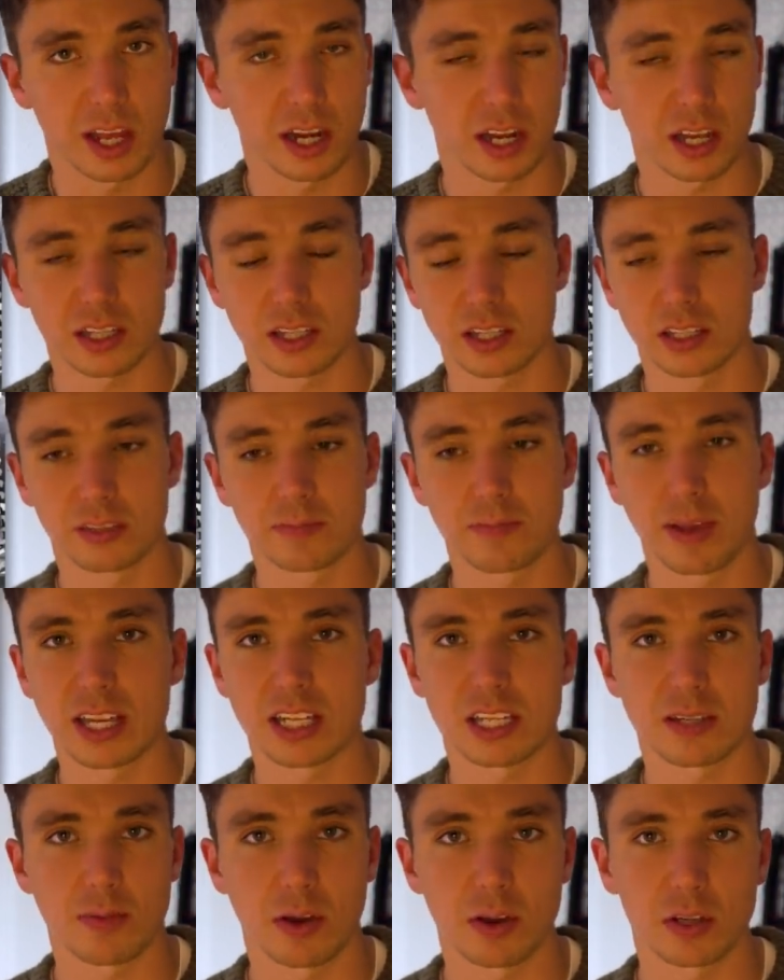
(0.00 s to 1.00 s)
And I
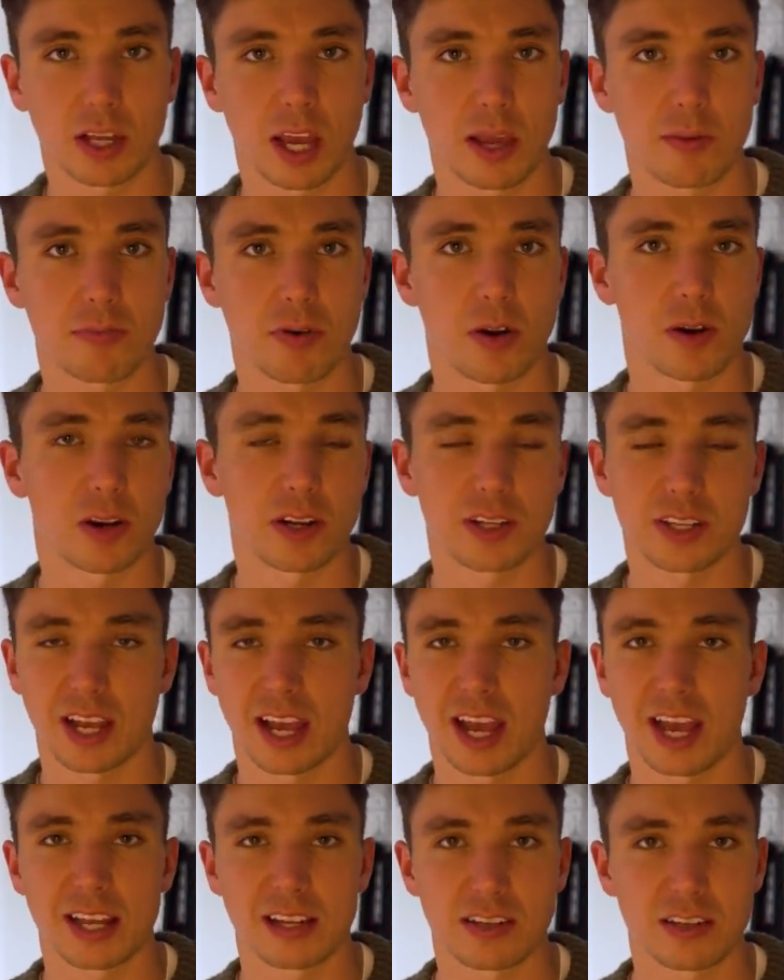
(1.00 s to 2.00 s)
made some okay progress. I
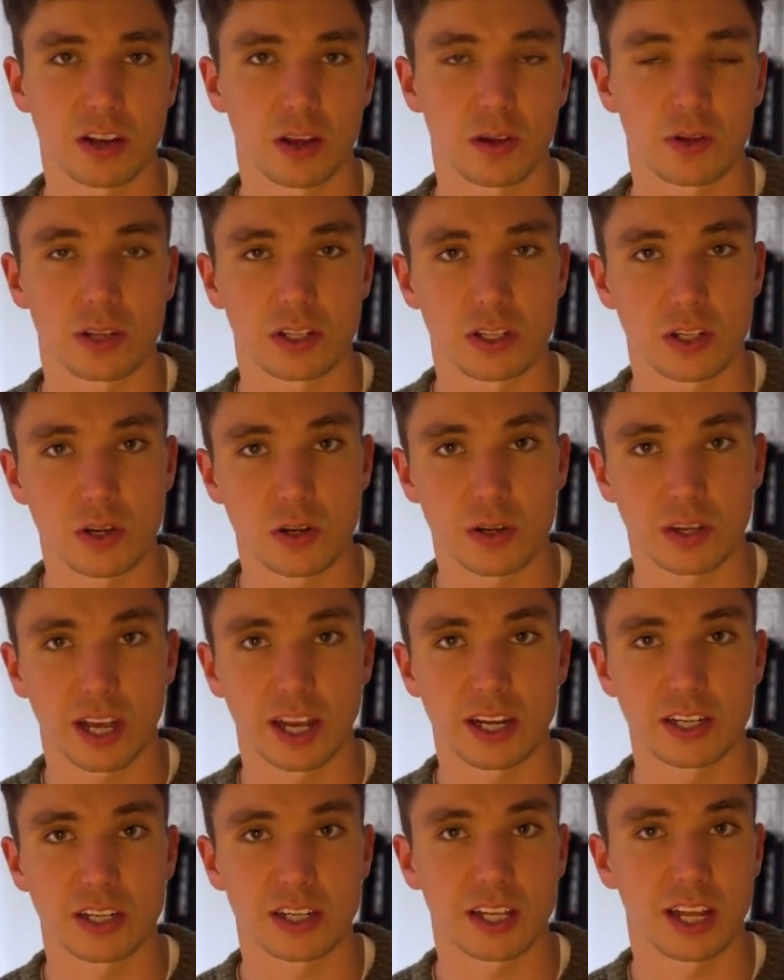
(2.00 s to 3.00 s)
had, you know, a 200
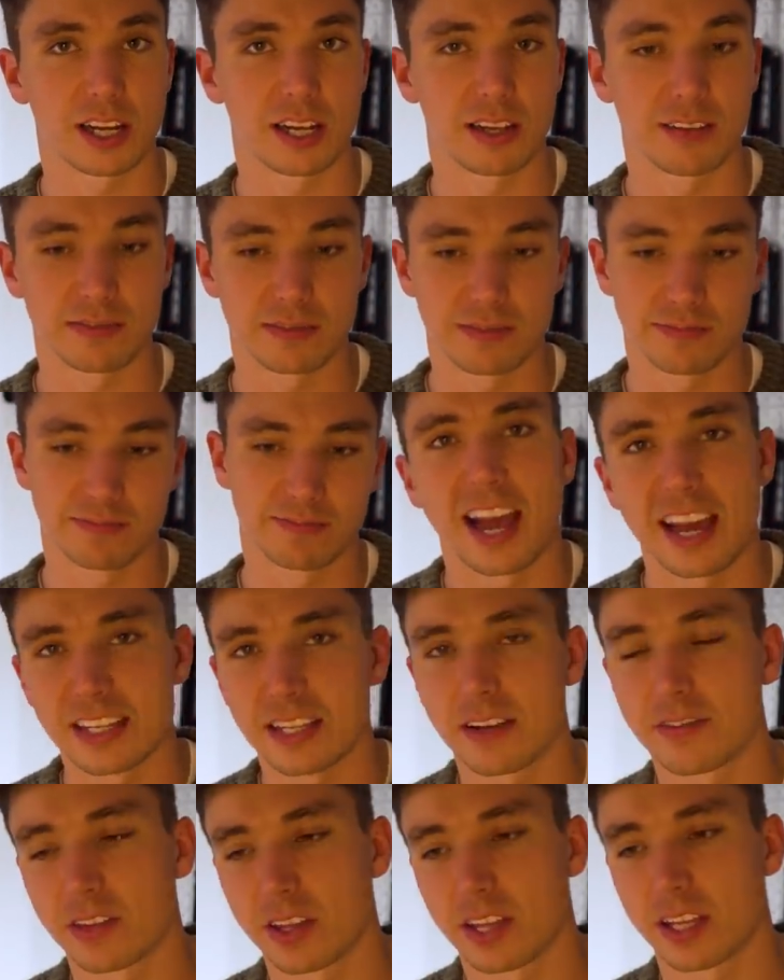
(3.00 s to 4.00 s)
kg deadlift
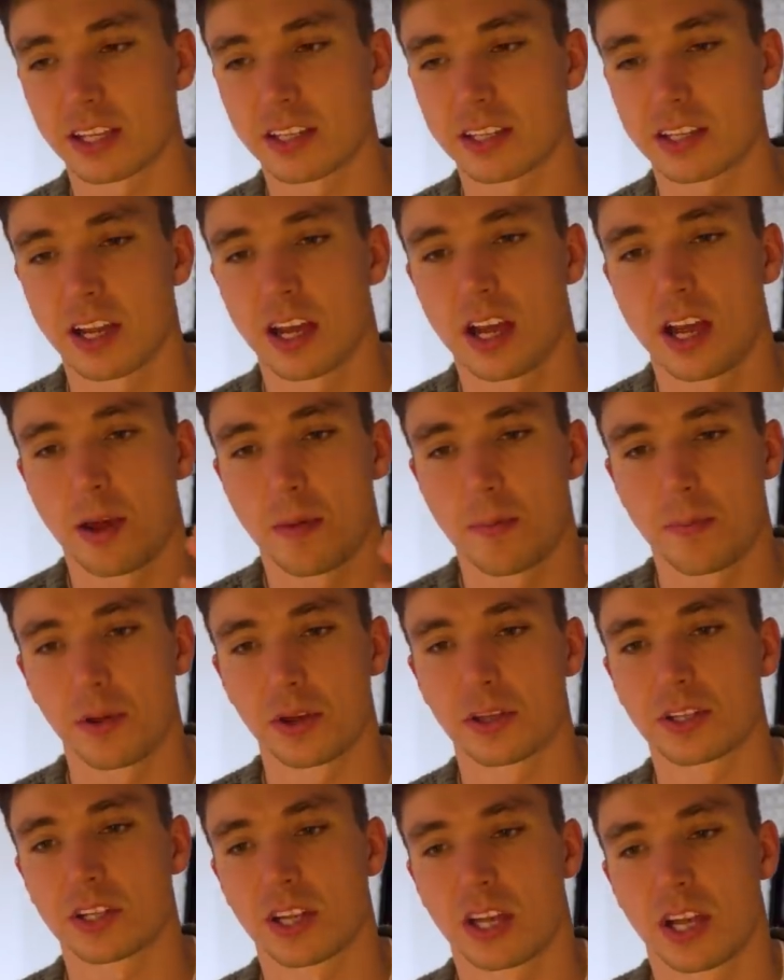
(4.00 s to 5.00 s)
and other things,
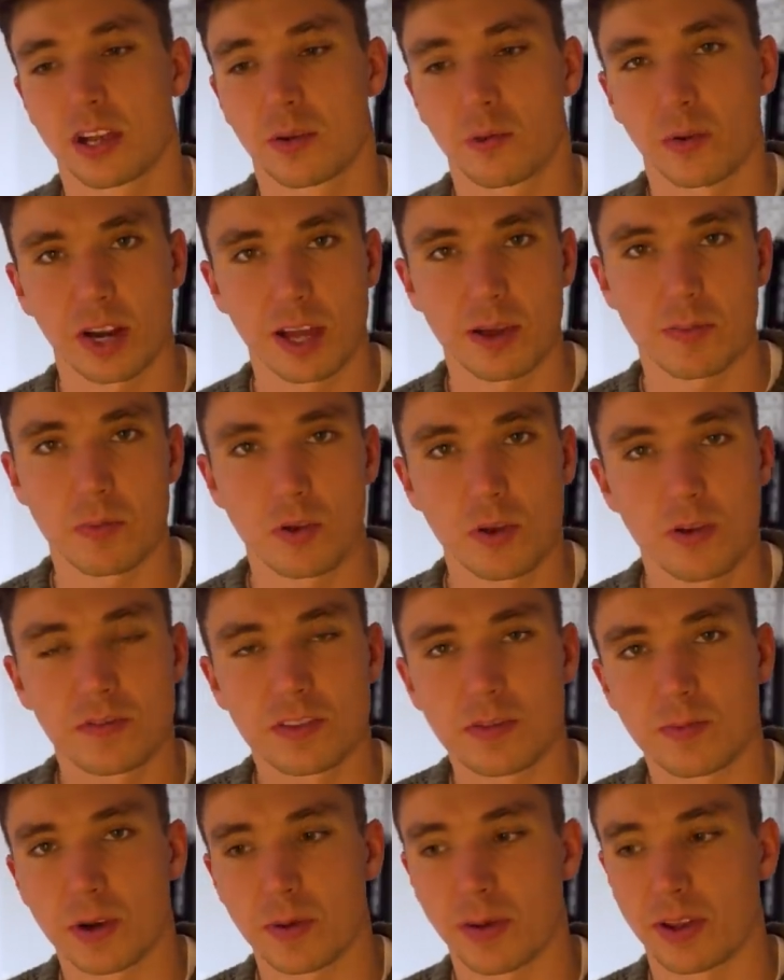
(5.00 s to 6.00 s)
but when I
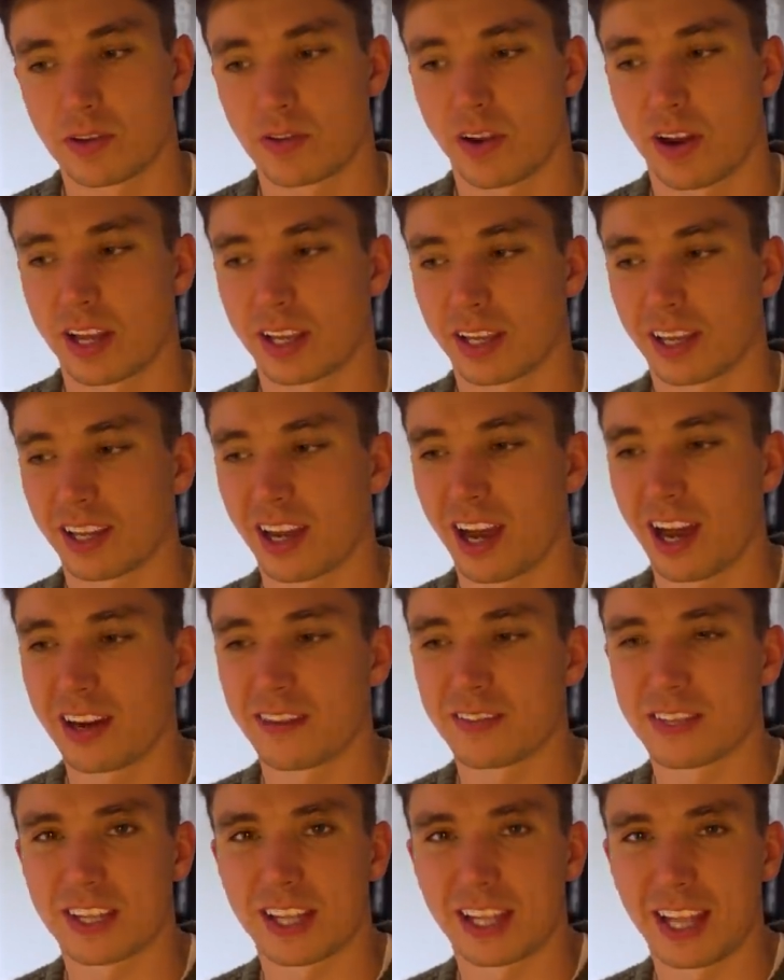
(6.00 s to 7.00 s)
moved to bodyweight training, I
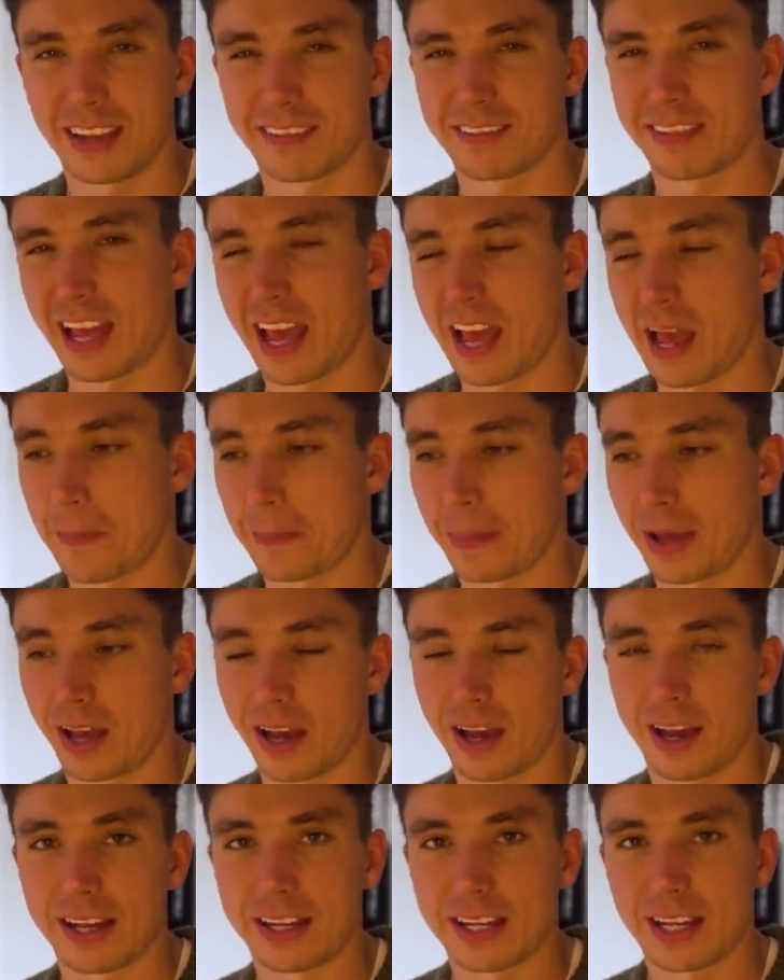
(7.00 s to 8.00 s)
kind of just left that
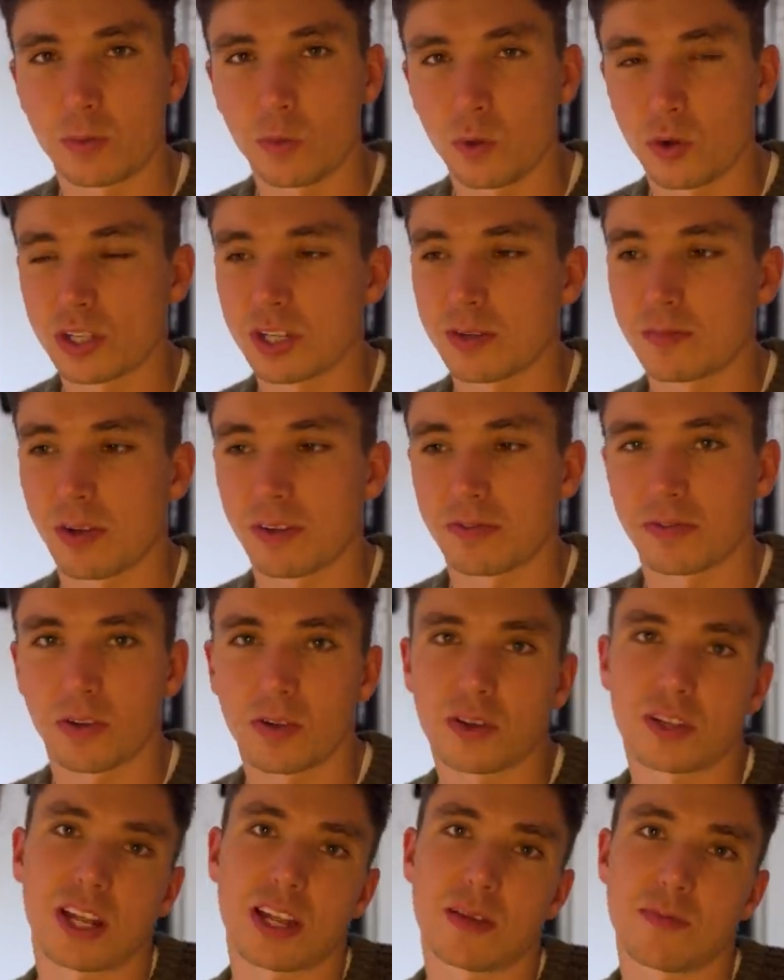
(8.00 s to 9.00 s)
behind. It wasn't my
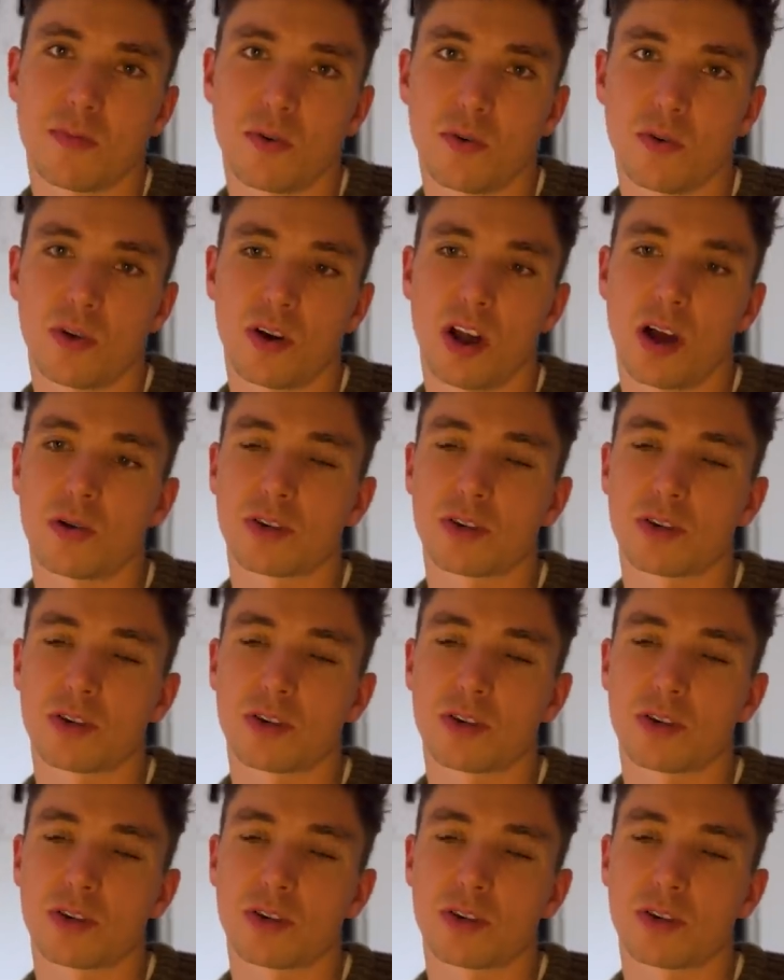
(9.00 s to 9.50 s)
focus anymore.